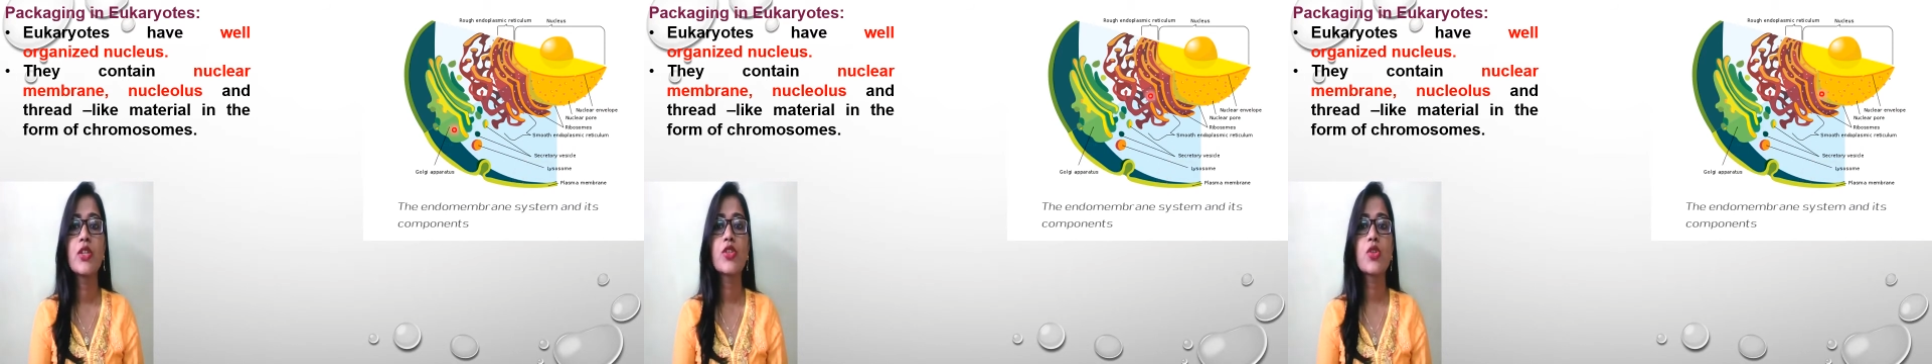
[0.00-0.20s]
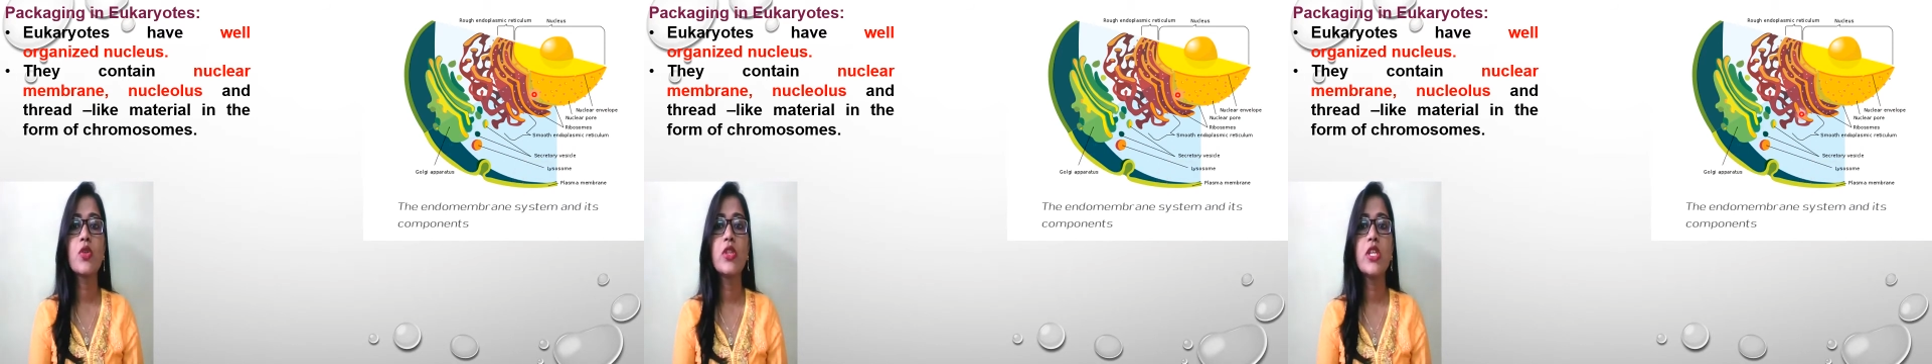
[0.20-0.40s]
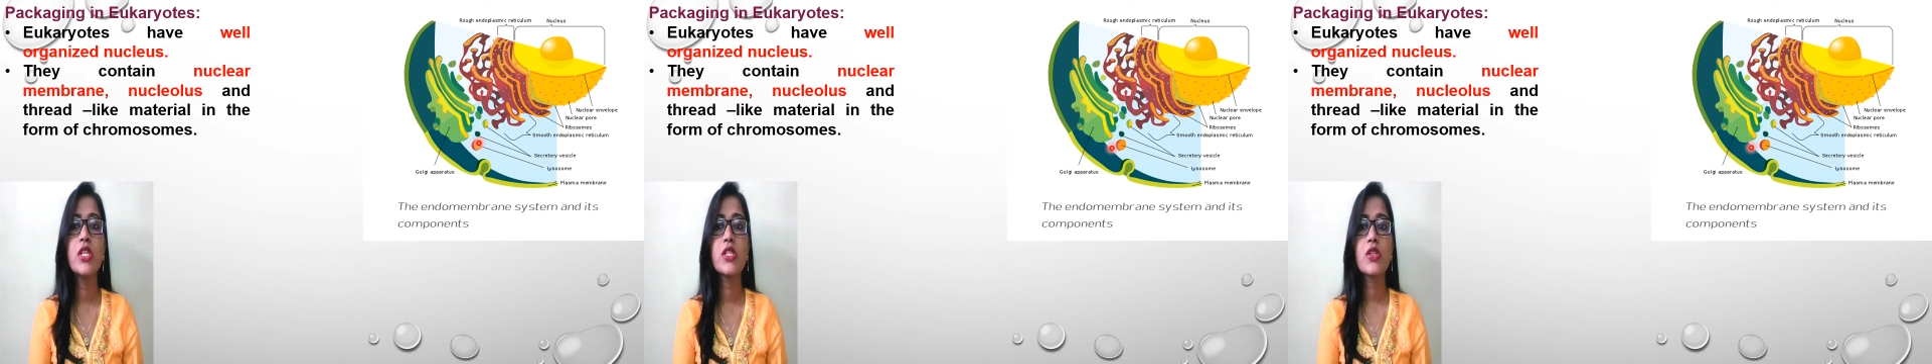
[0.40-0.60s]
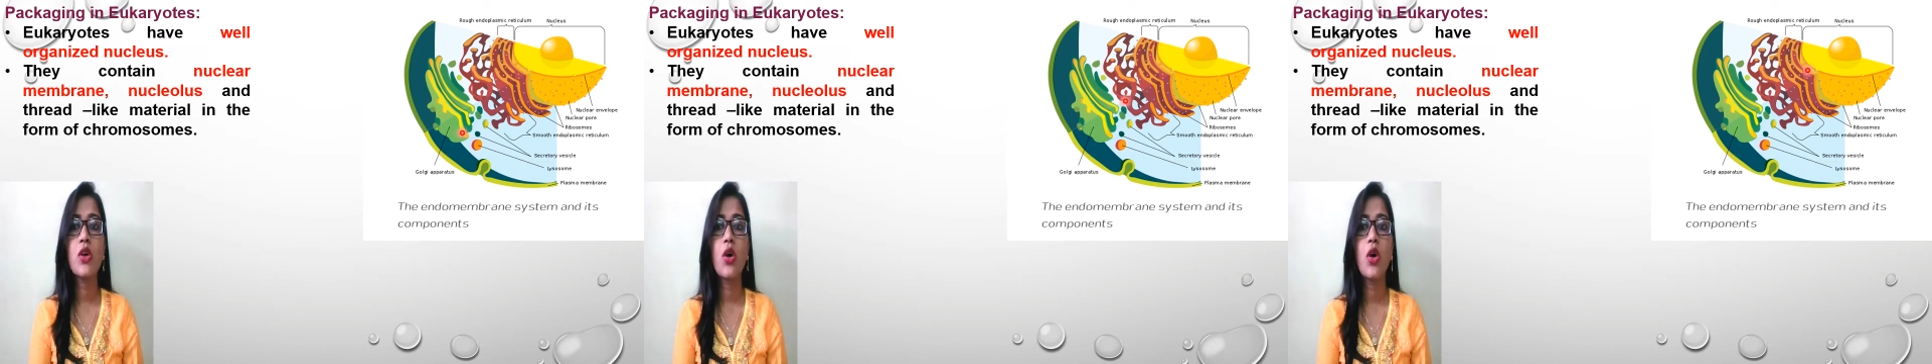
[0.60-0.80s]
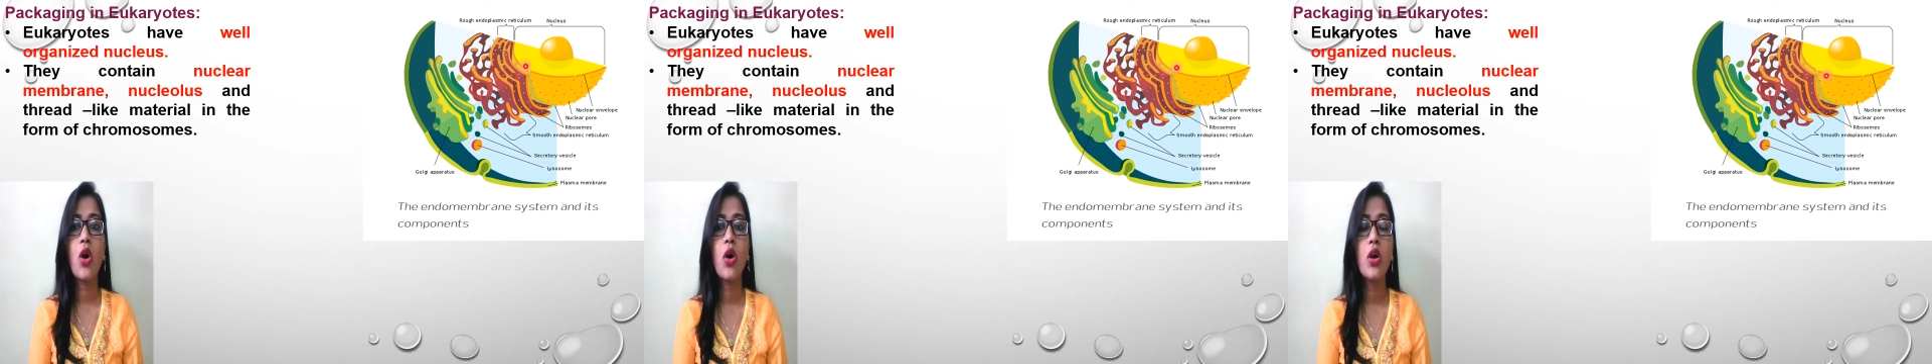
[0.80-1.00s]
So these
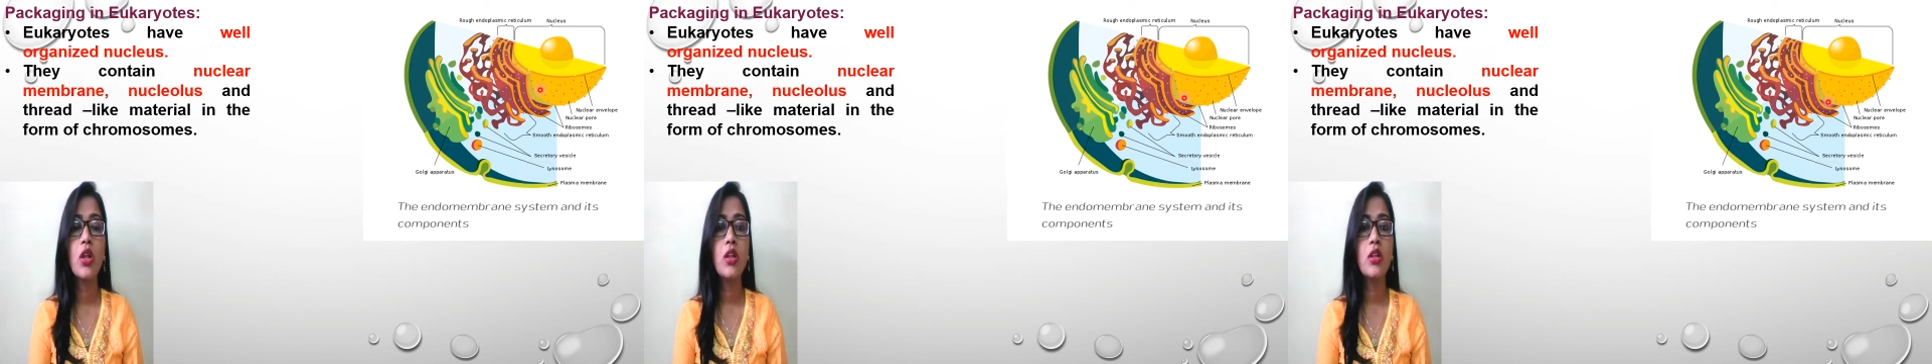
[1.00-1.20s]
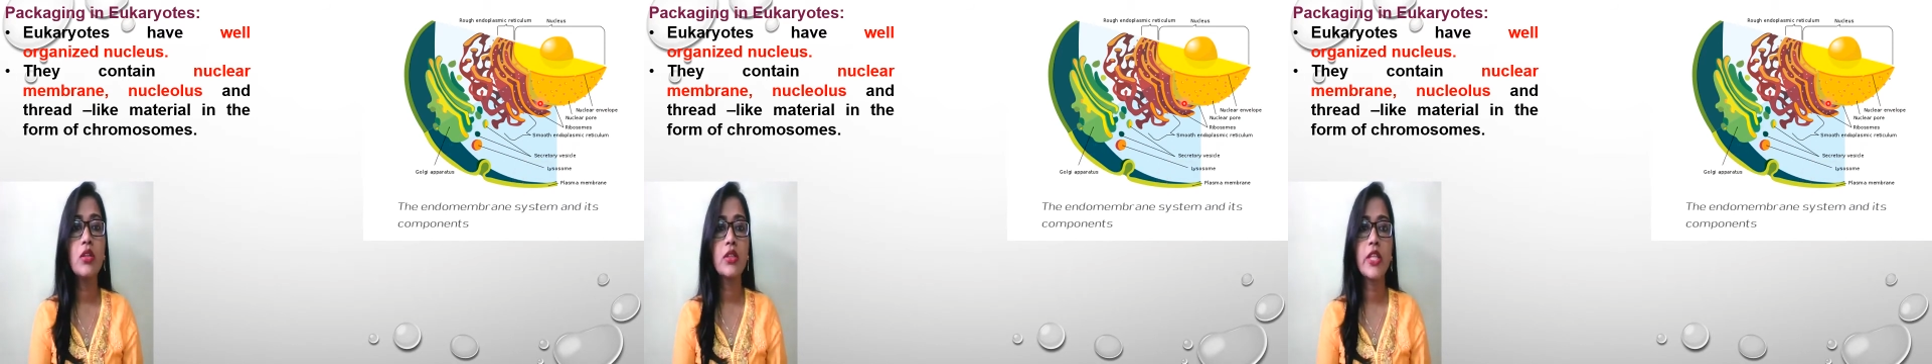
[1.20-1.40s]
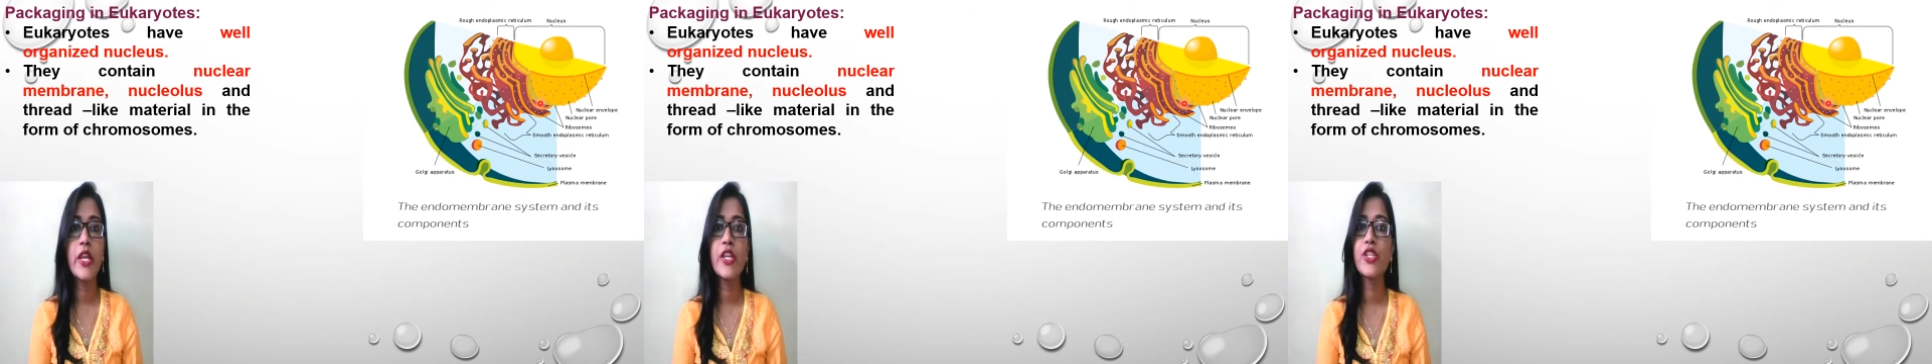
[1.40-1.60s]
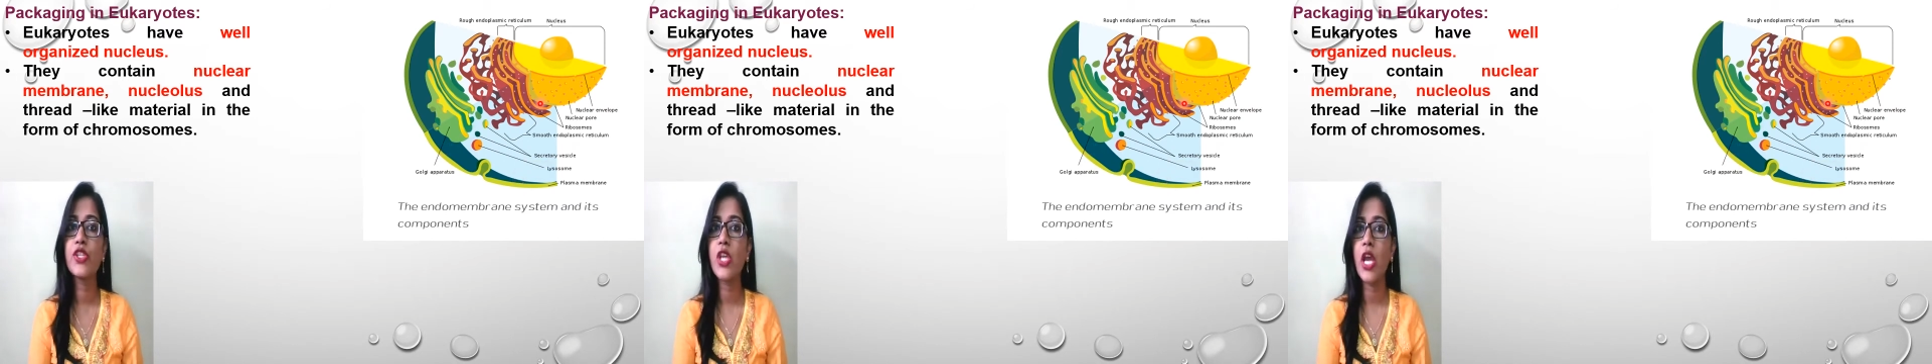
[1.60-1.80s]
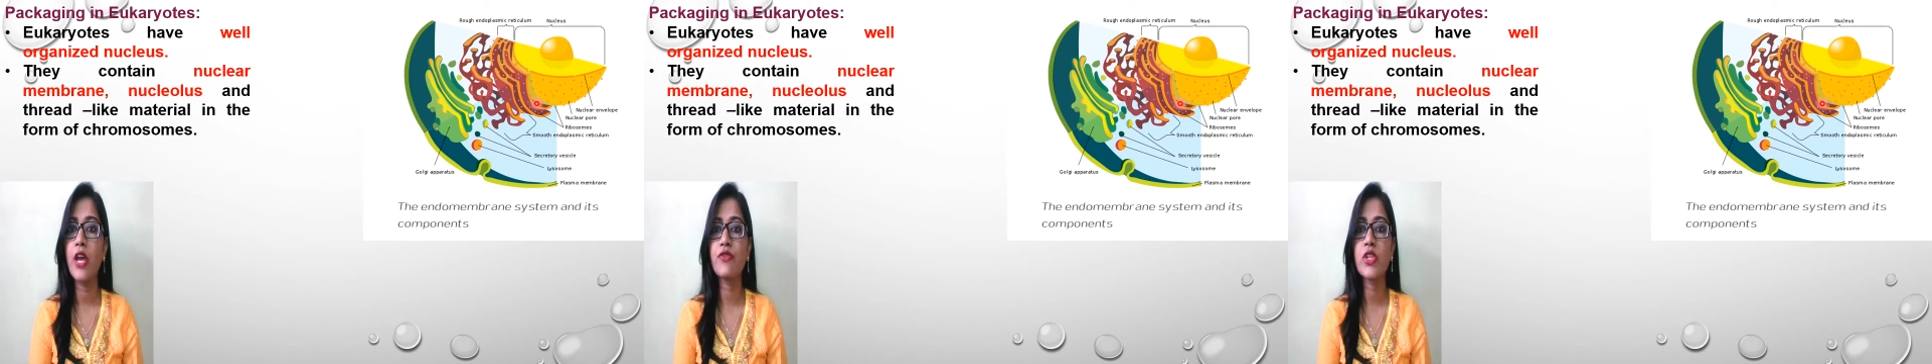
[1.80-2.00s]
all things
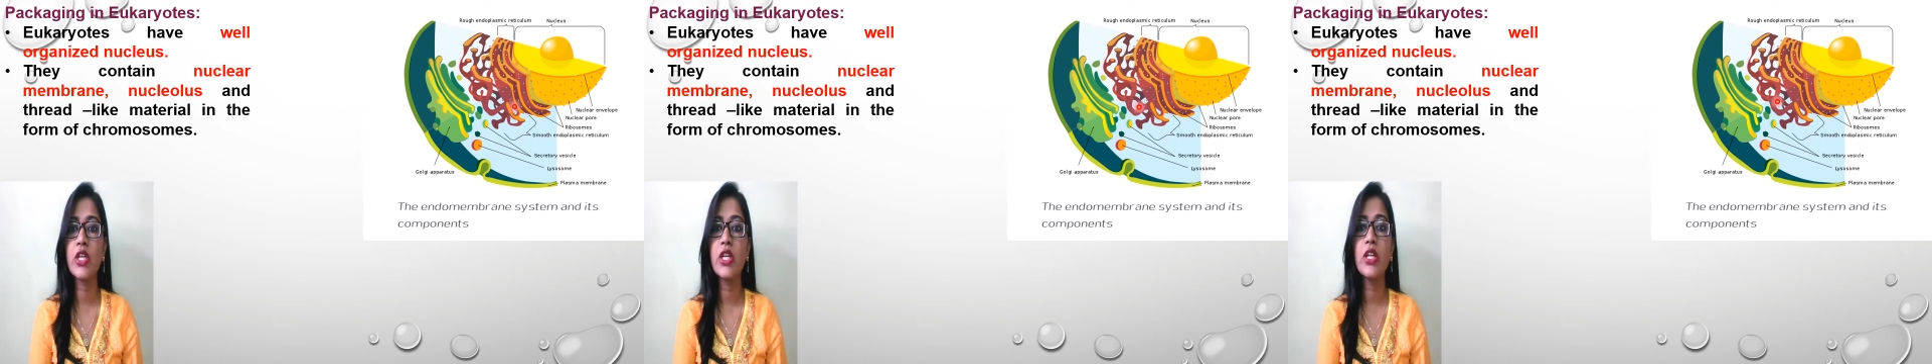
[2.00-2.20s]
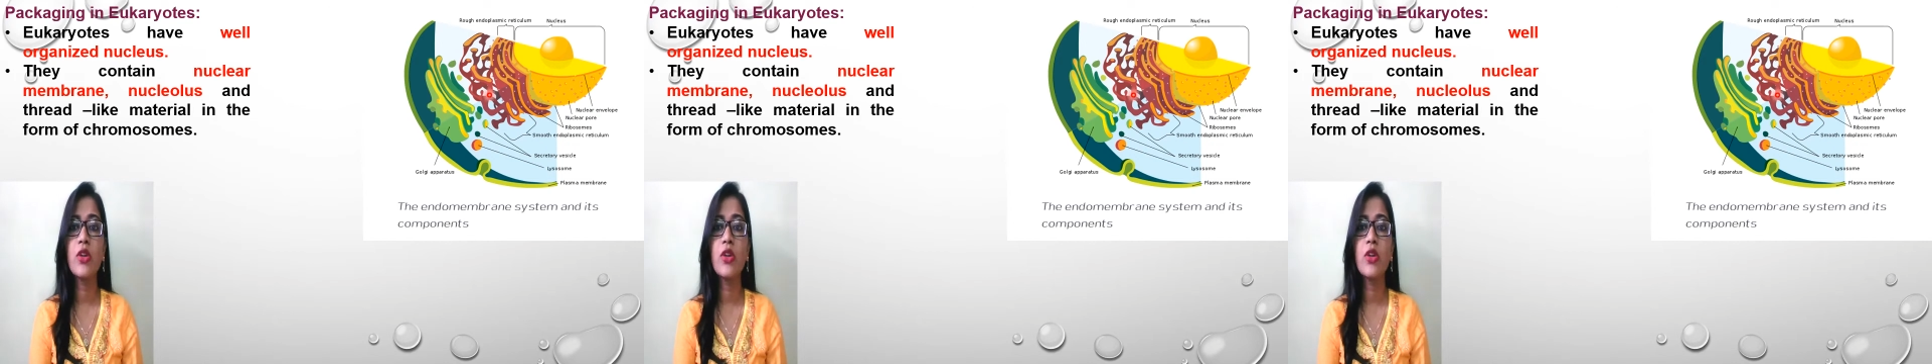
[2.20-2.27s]
you have studied.